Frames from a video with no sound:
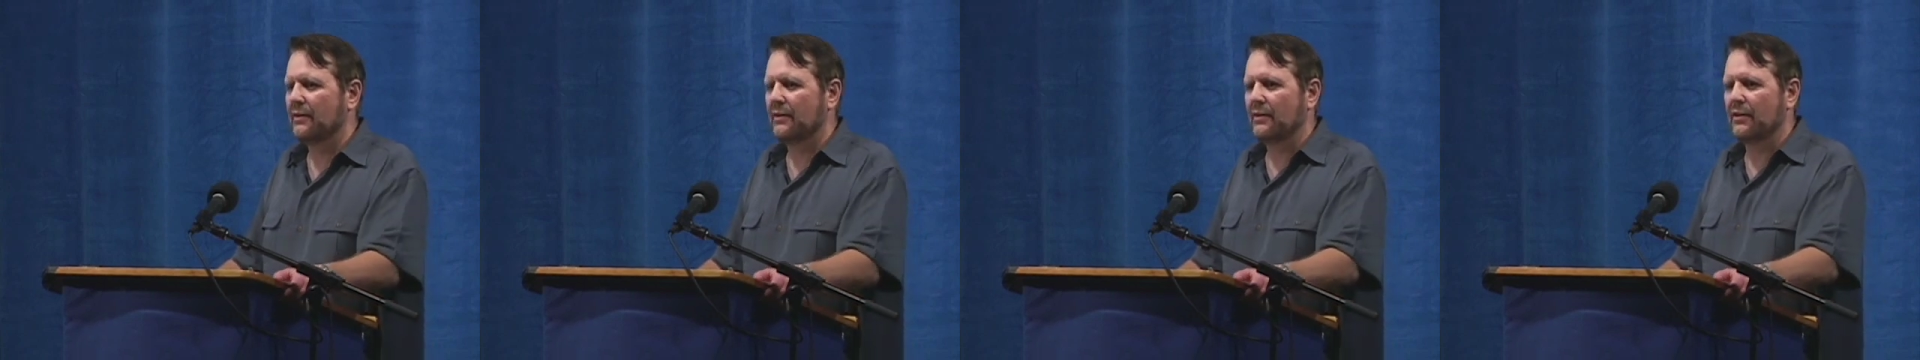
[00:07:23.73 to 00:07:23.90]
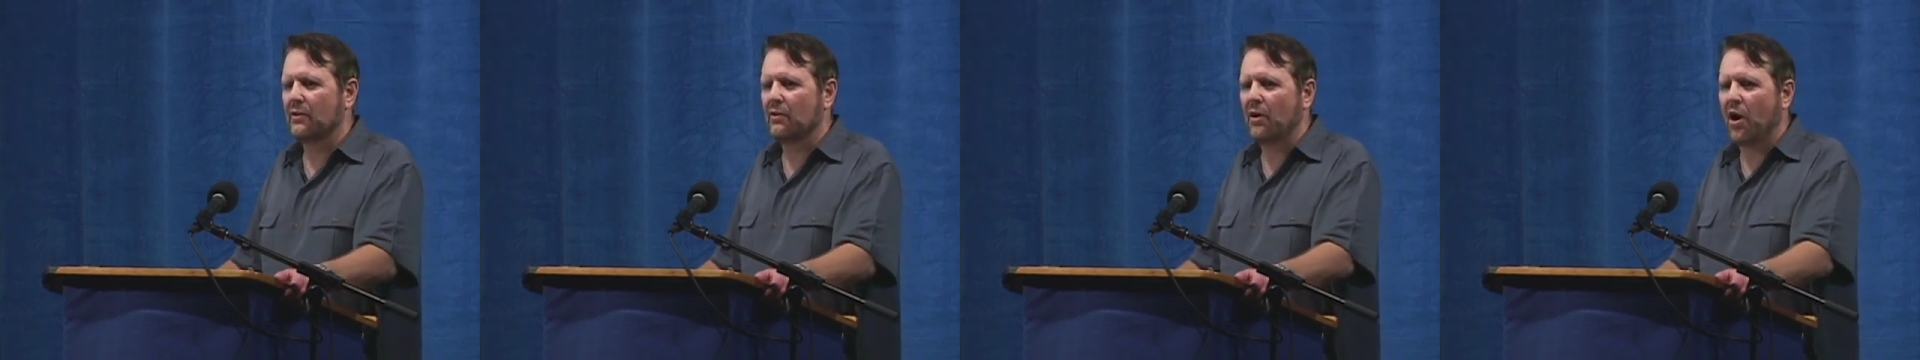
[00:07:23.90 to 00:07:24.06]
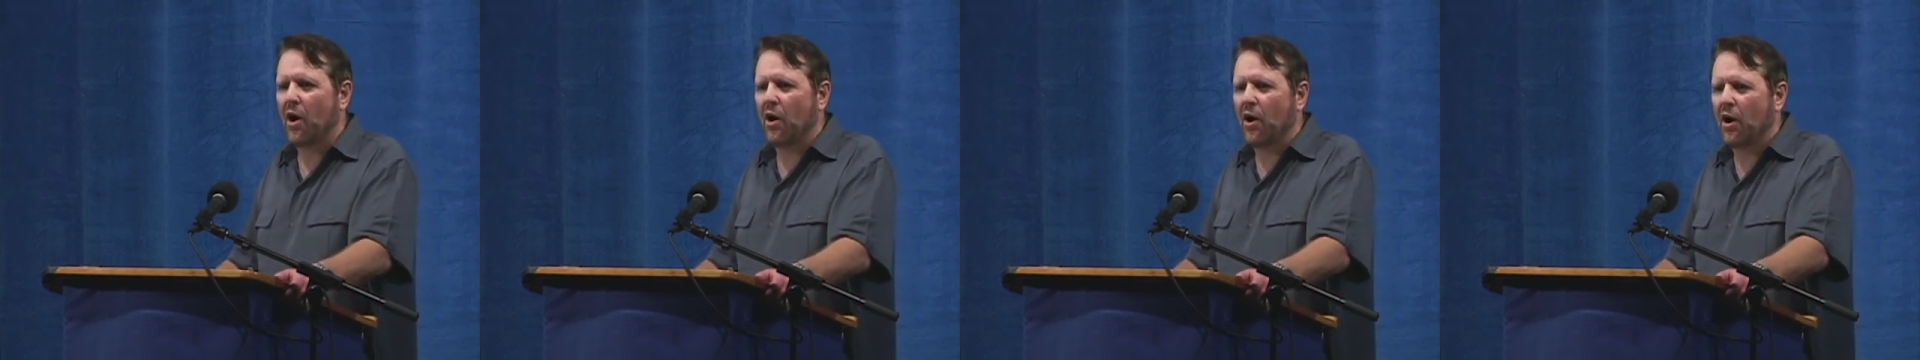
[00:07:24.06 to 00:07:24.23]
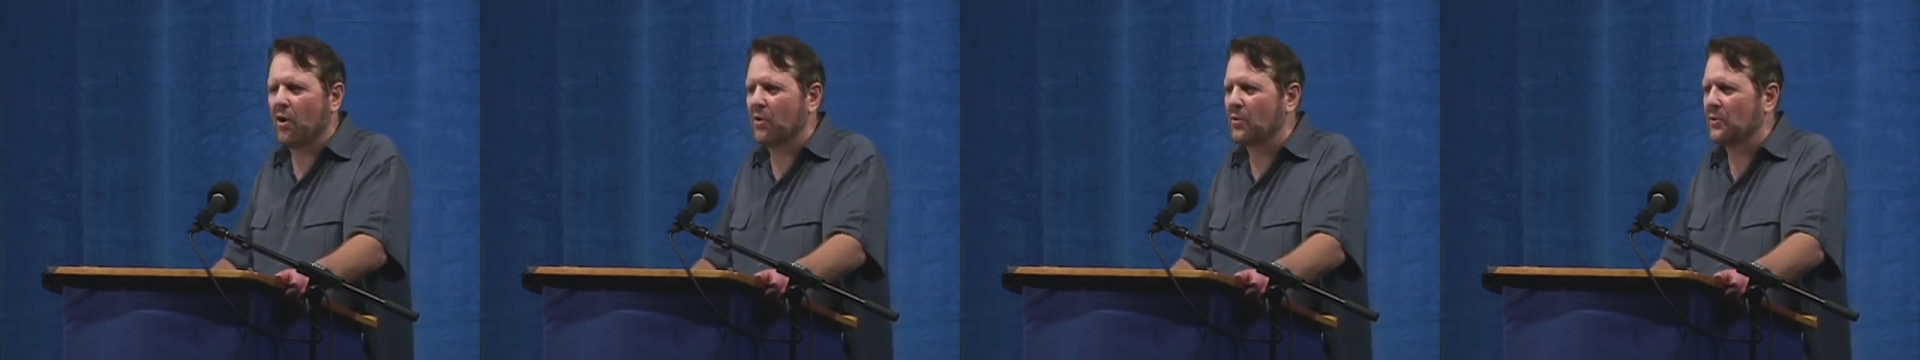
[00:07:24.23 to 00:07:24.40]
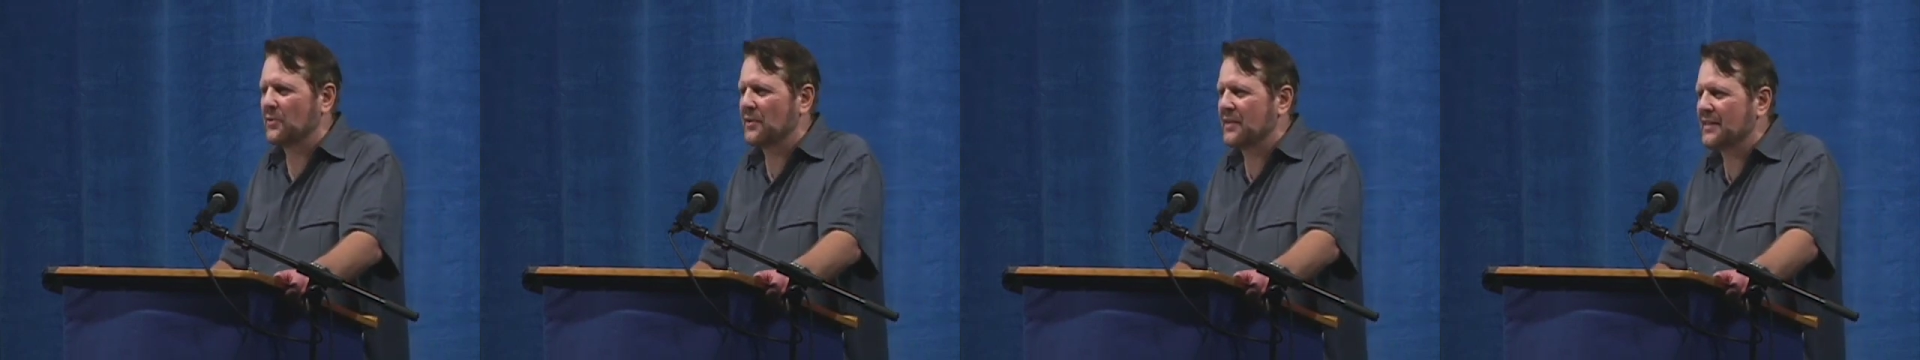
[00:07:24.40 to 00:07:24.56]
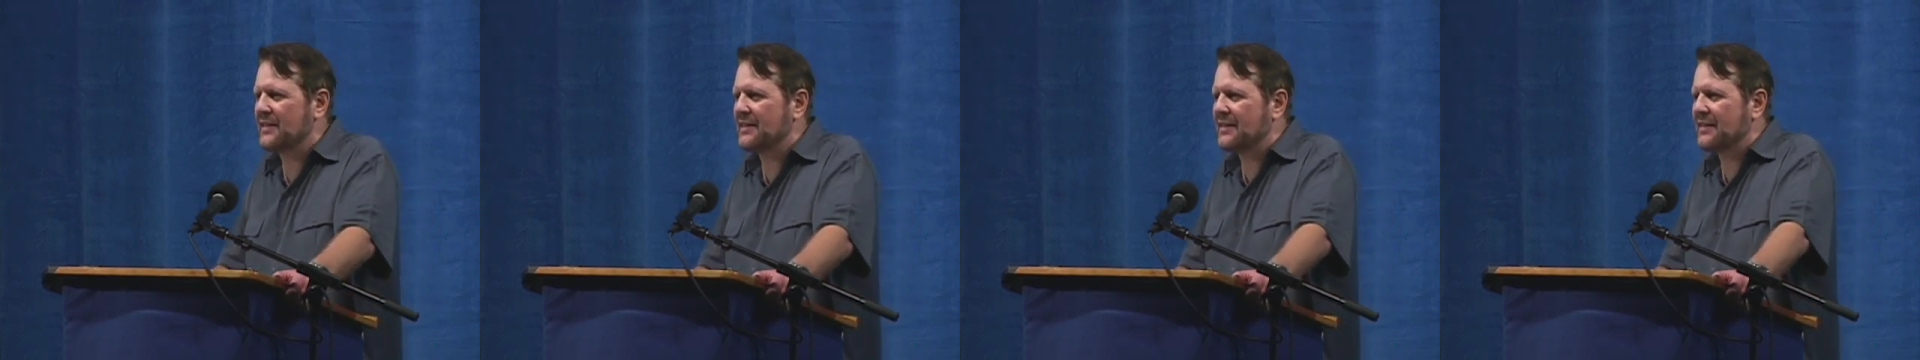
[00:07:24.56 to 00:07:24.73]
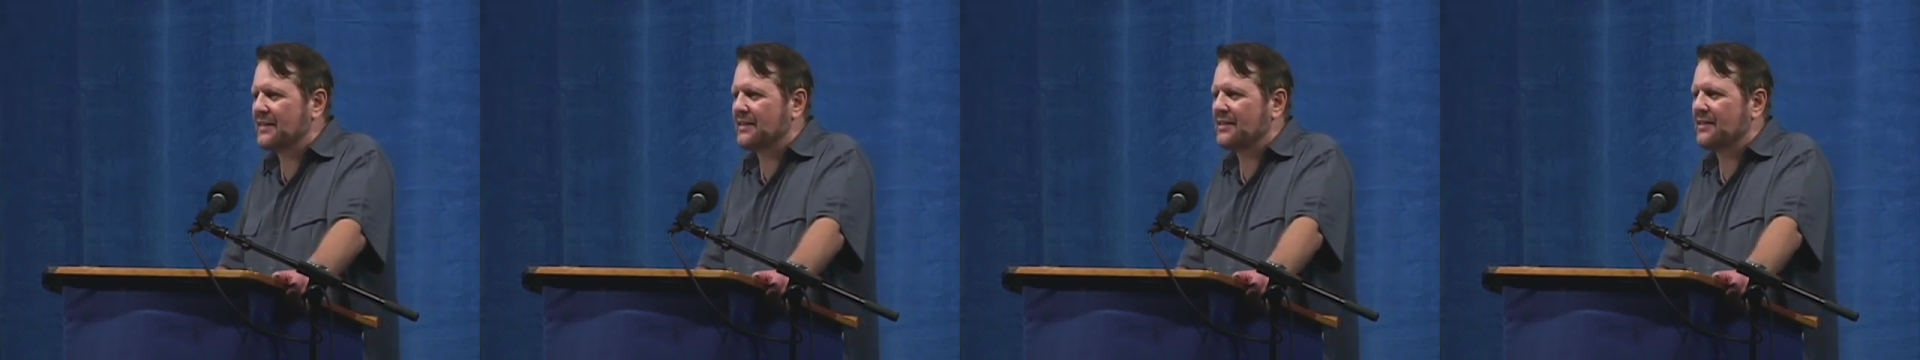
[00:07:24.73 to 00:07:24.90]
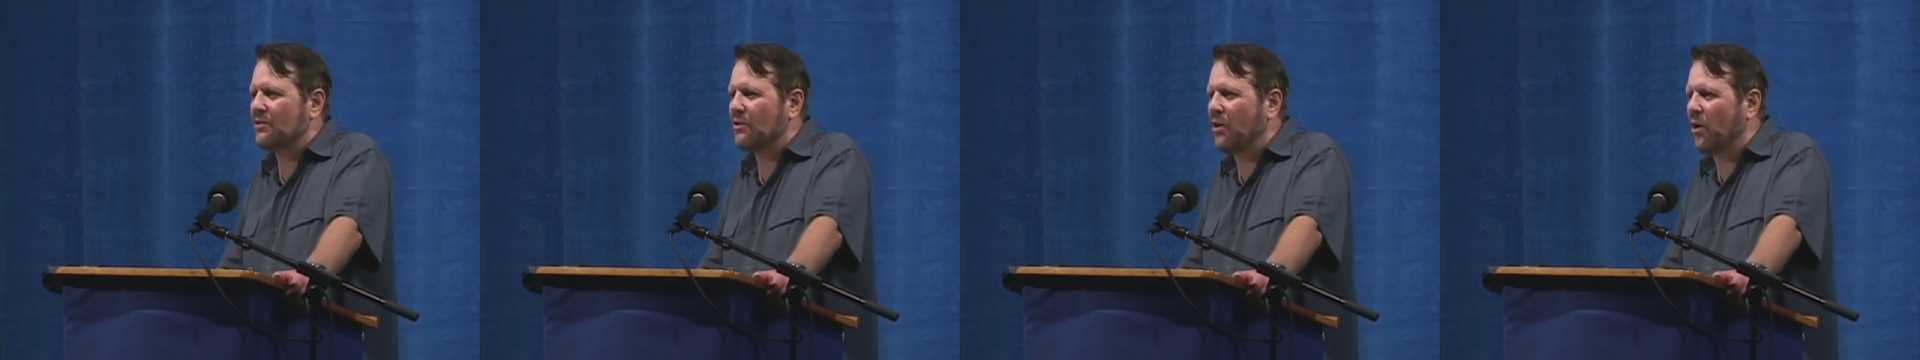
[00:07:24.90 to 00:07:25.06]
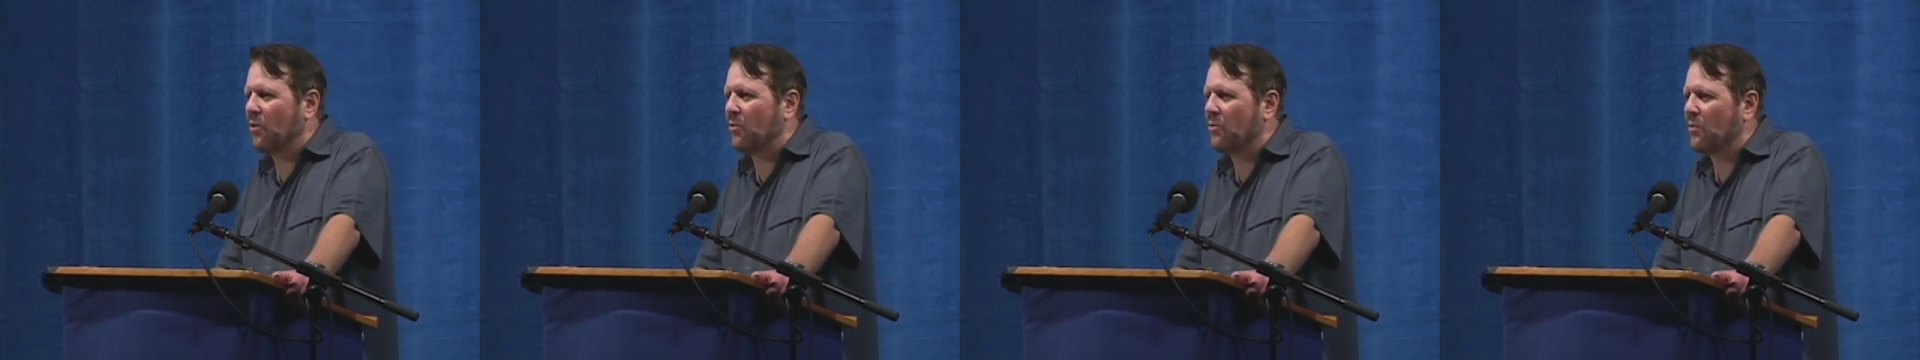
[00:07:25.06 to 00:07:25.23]
You don't own this.
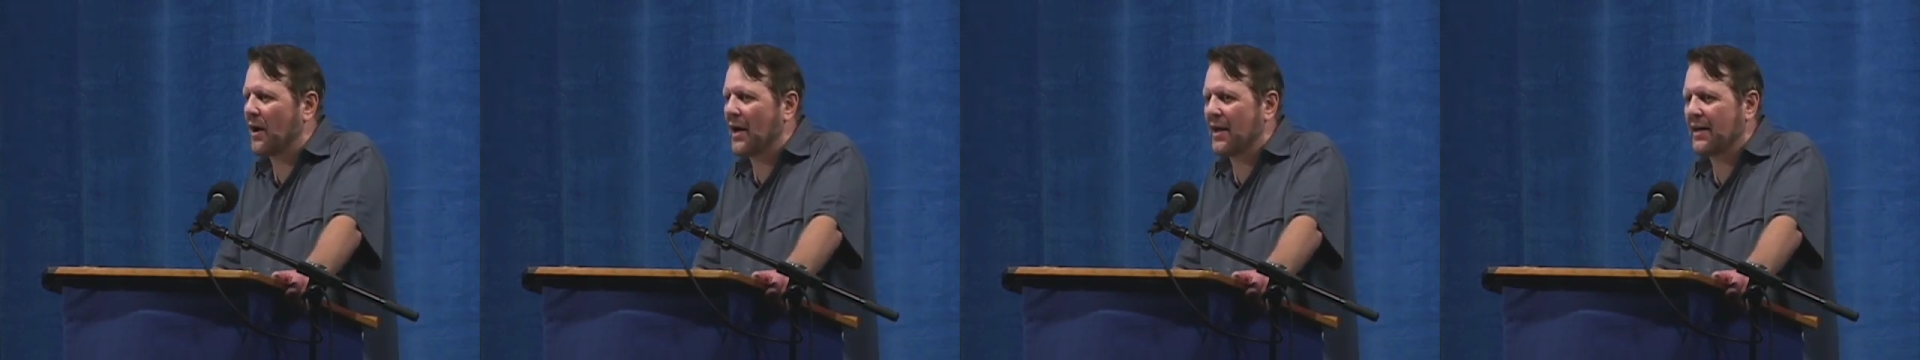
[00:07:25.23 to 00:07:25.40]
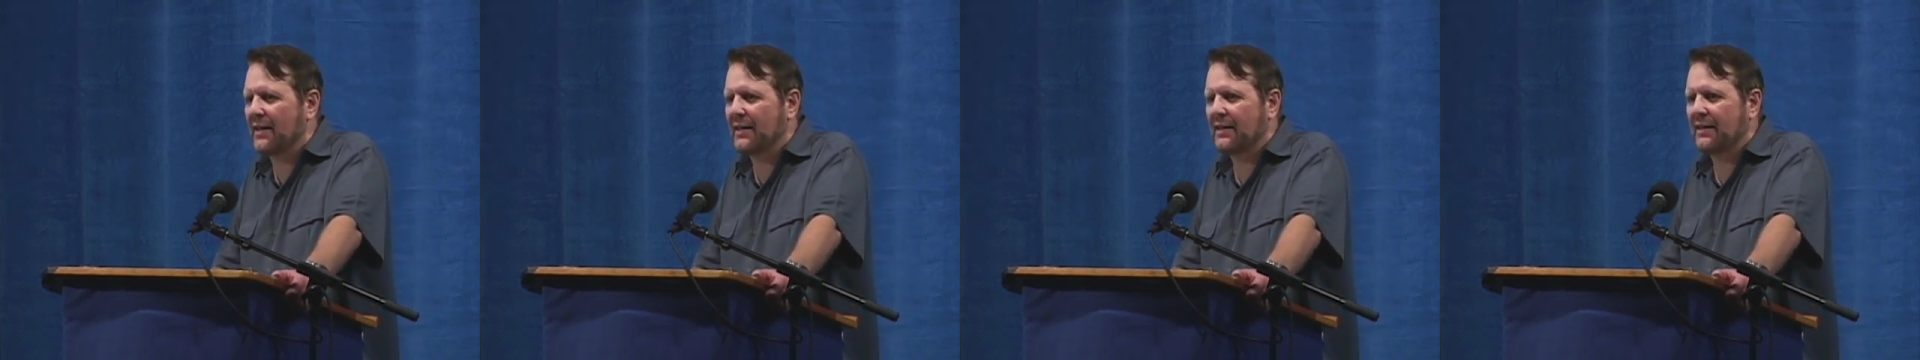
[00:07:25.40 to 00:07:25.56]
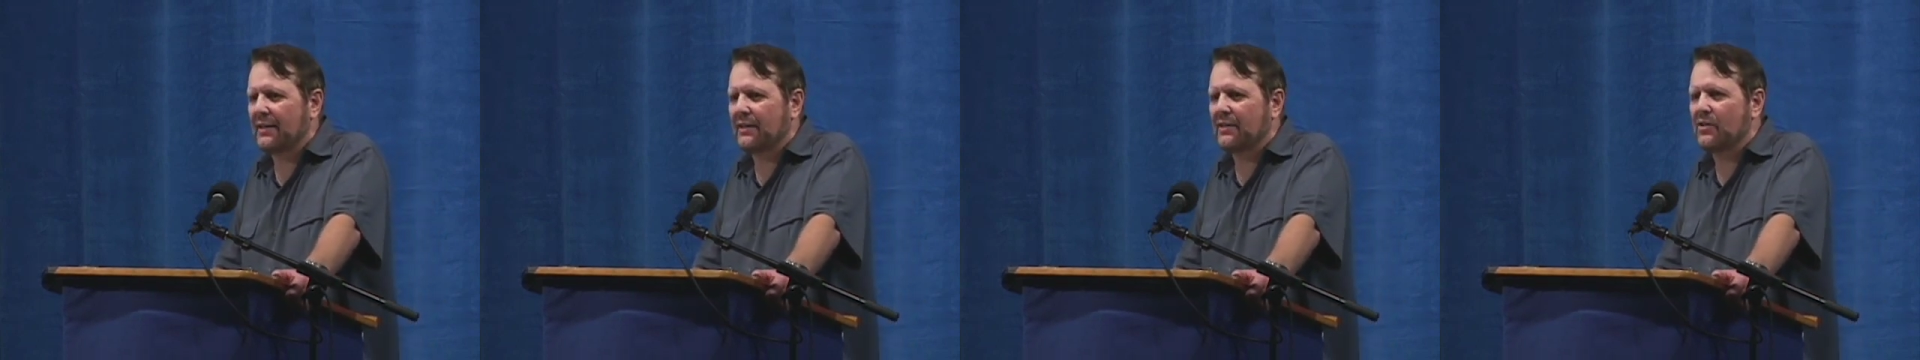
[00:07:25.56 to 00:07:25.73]
You don't run it.